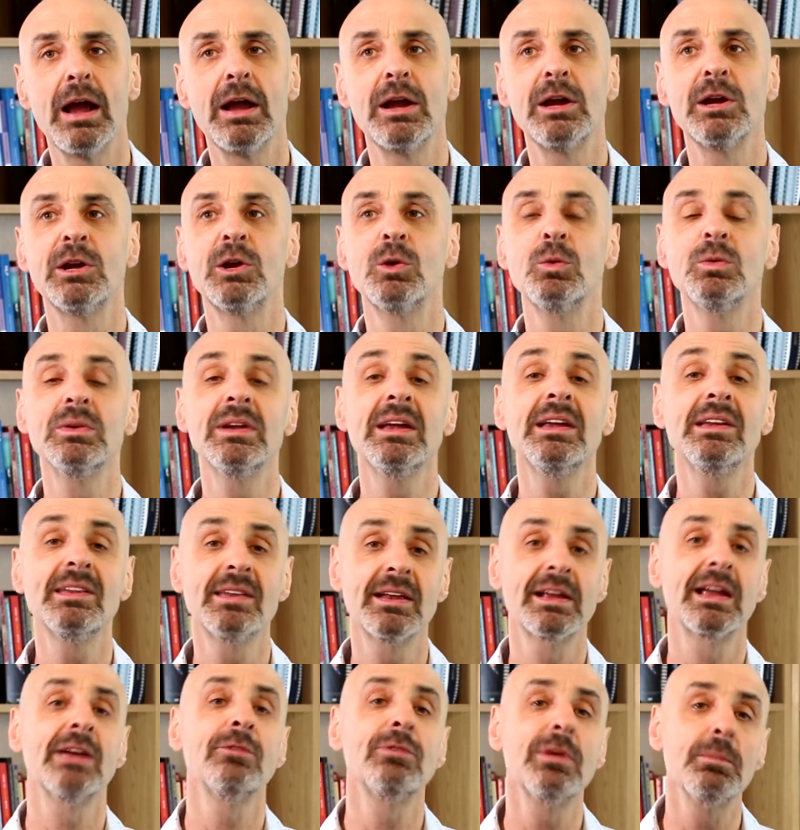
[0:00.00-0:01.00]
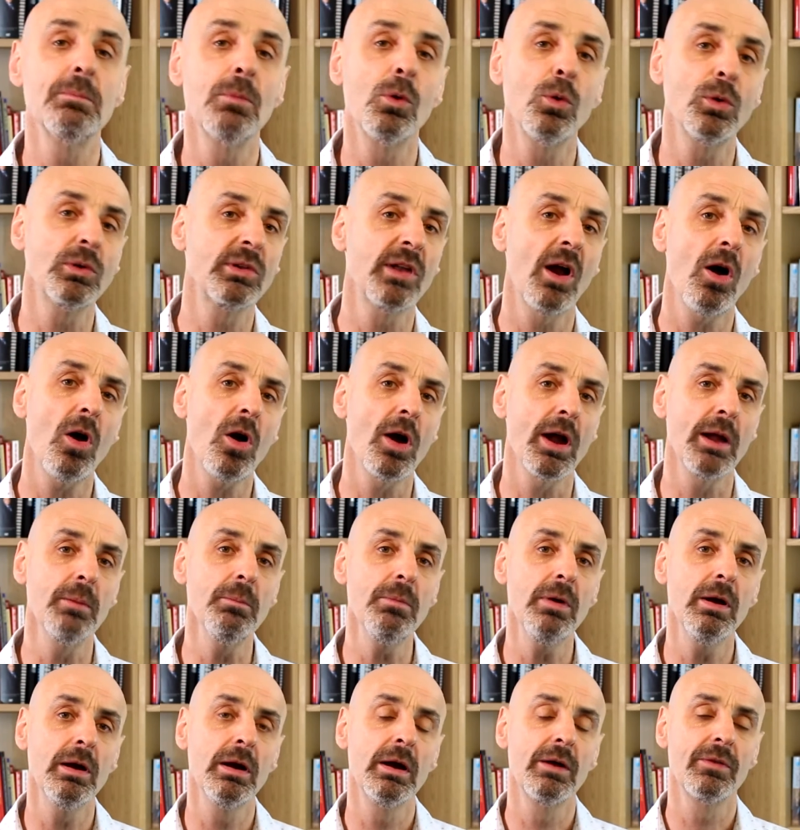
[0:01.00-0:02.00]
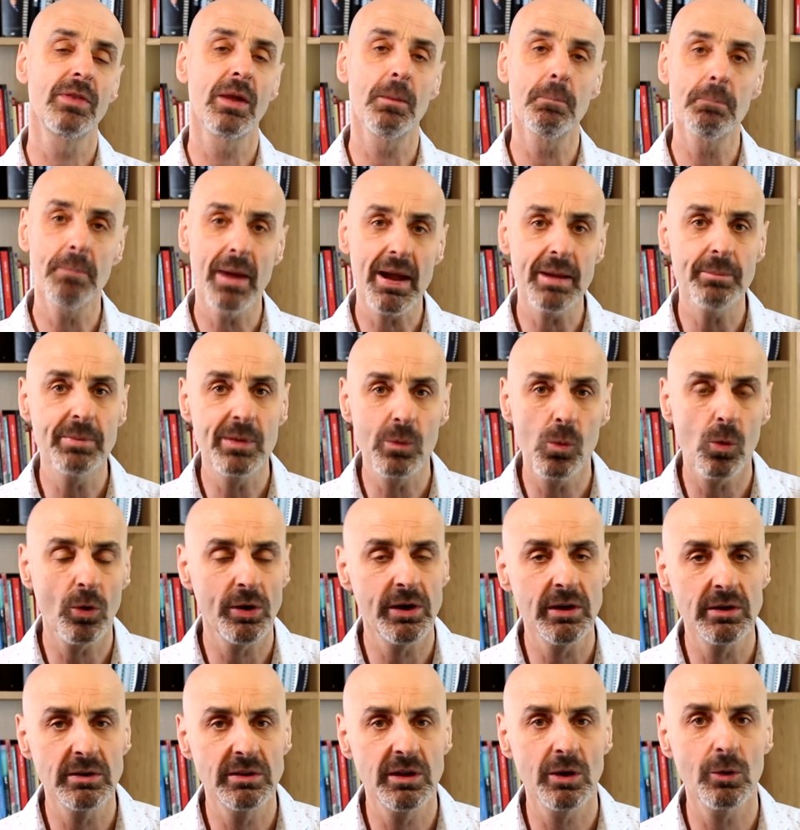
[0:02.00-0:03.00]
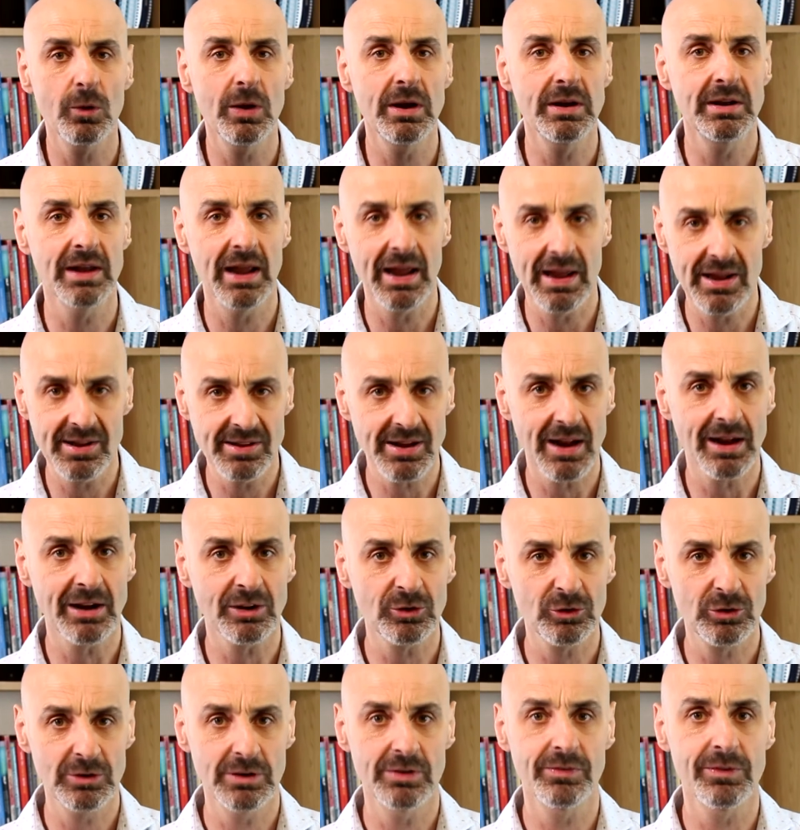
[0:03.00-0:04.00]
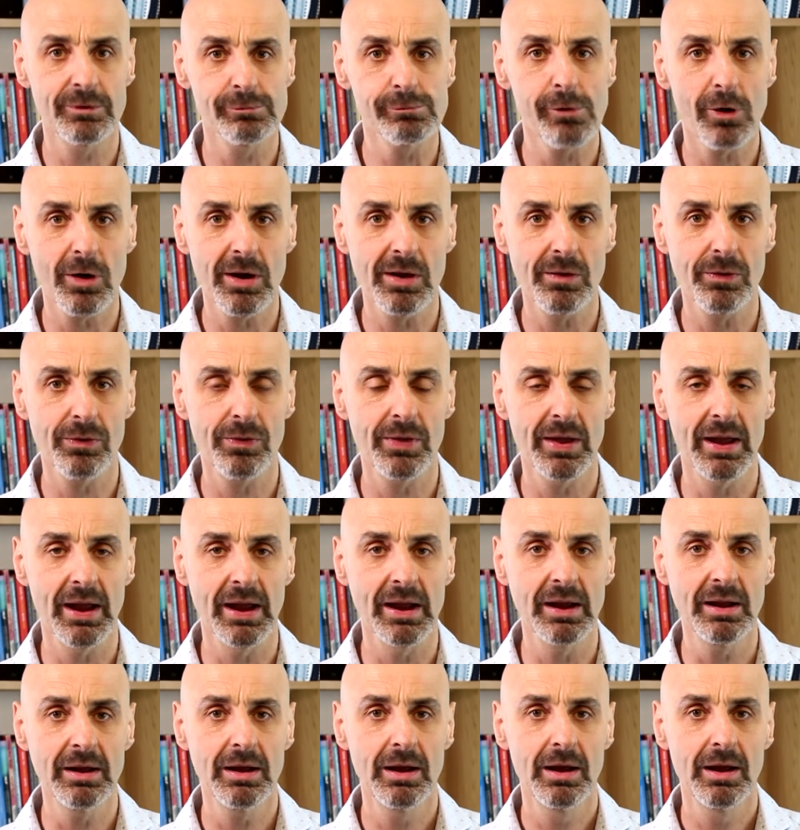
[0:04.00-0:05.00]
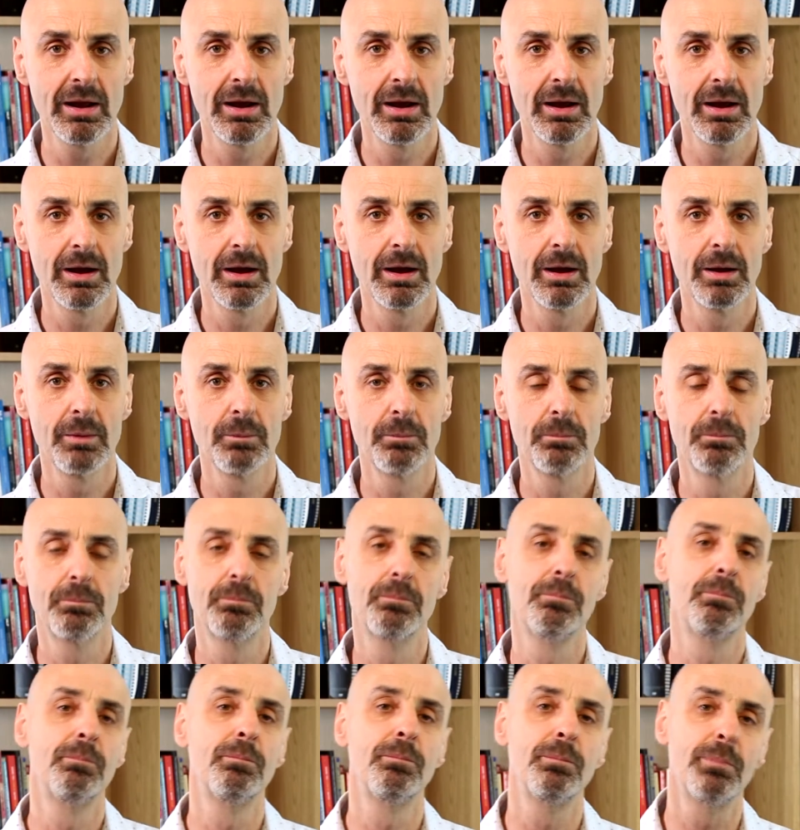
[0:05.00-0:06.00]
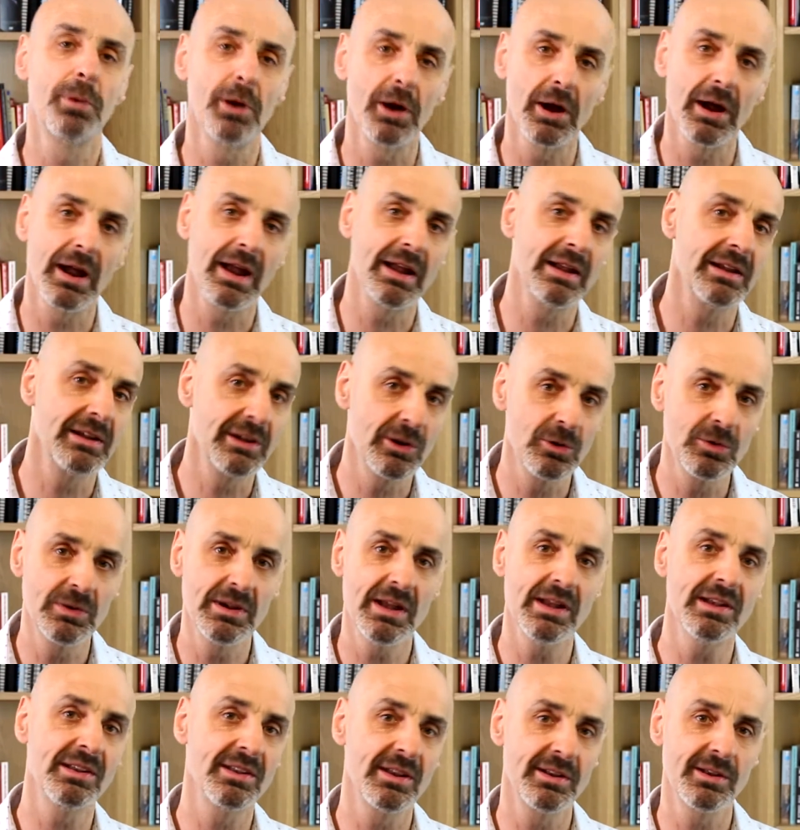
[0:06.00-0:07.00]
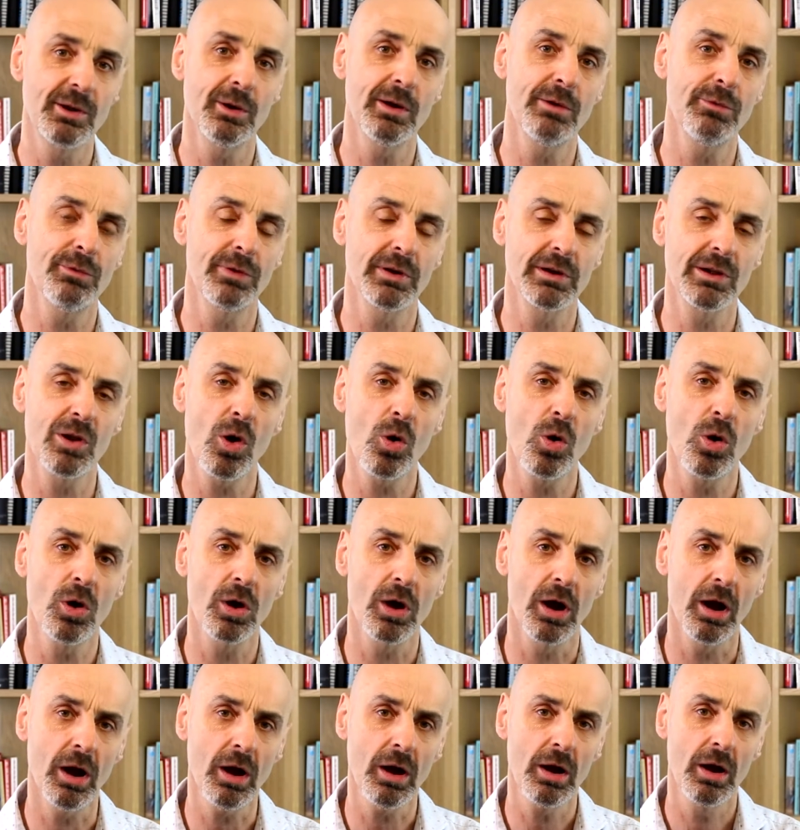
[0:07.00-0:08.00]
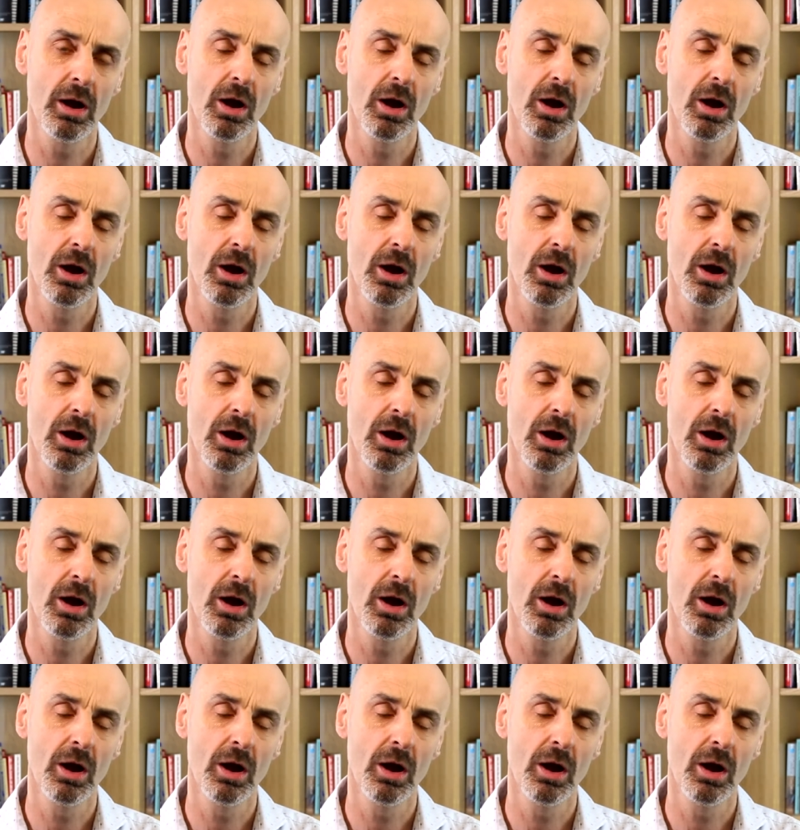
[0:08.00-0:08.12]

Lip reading: you need to give it more time, that maybe what you're doing is actually the right thing, but you need to do it for longer.